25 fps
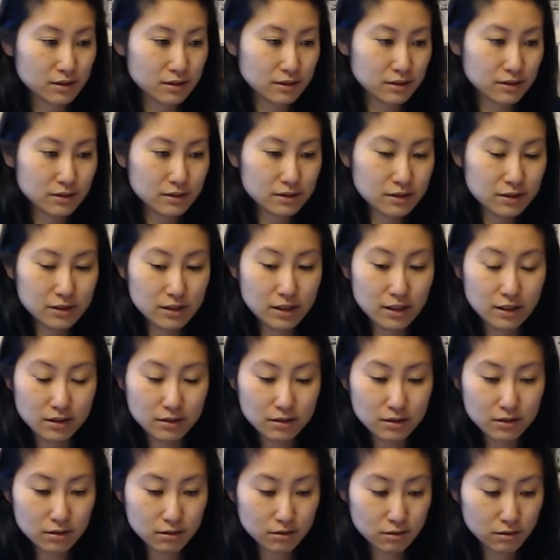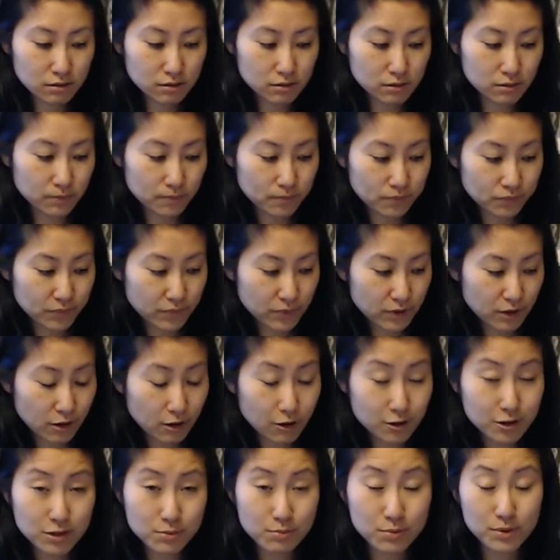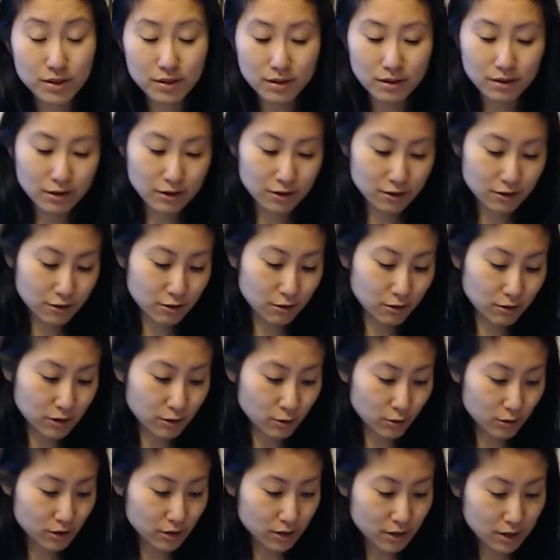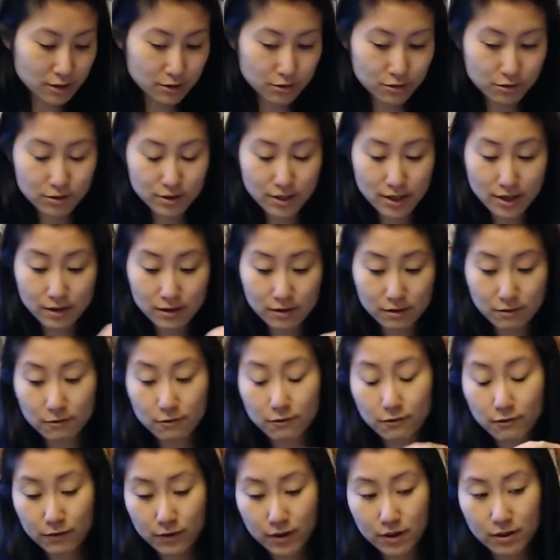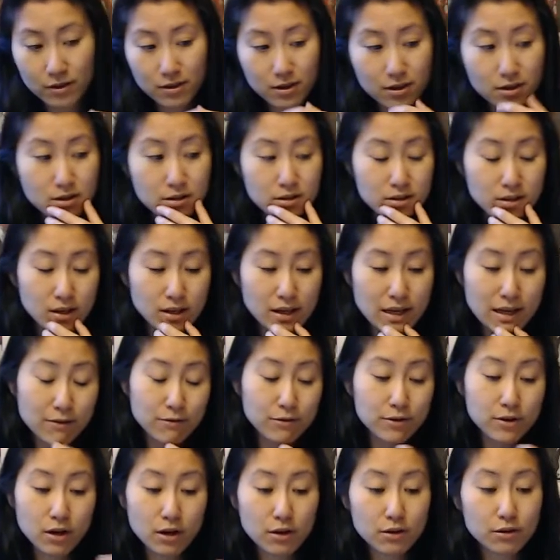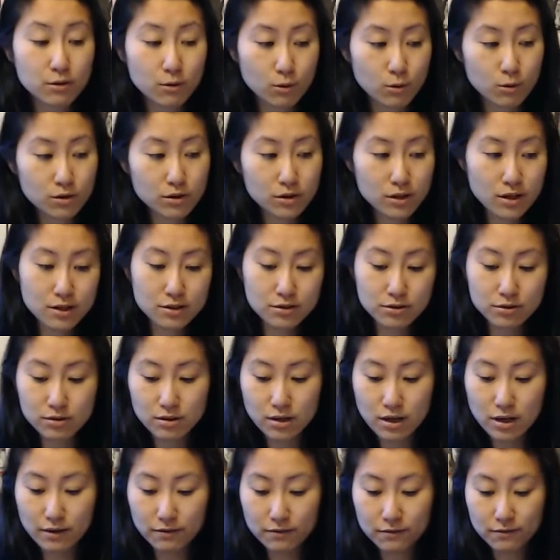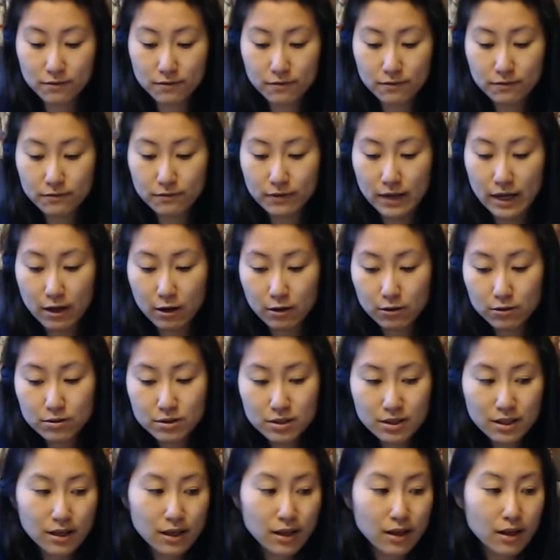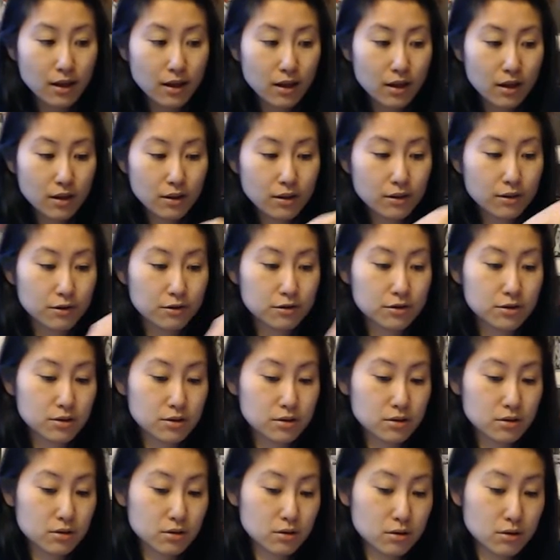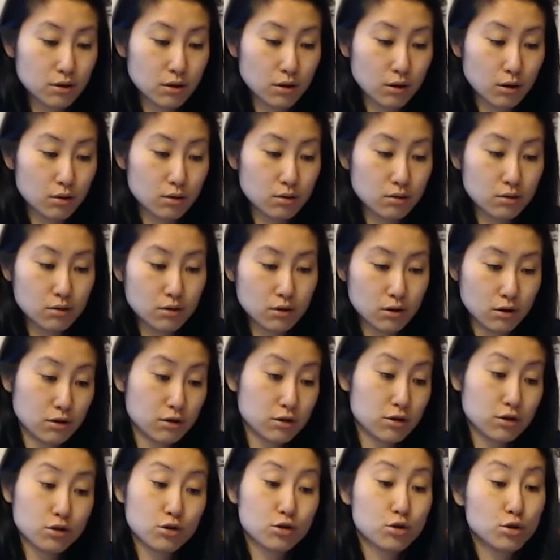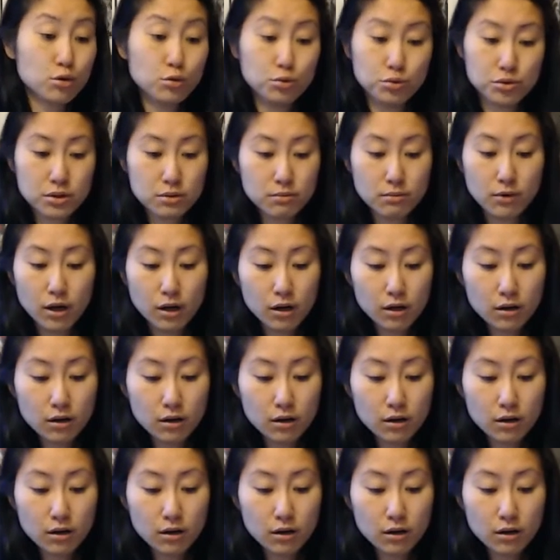Yeah, so Art Bin, they're the only organizers that can fit these. Every other organizer I've found, they're just too small.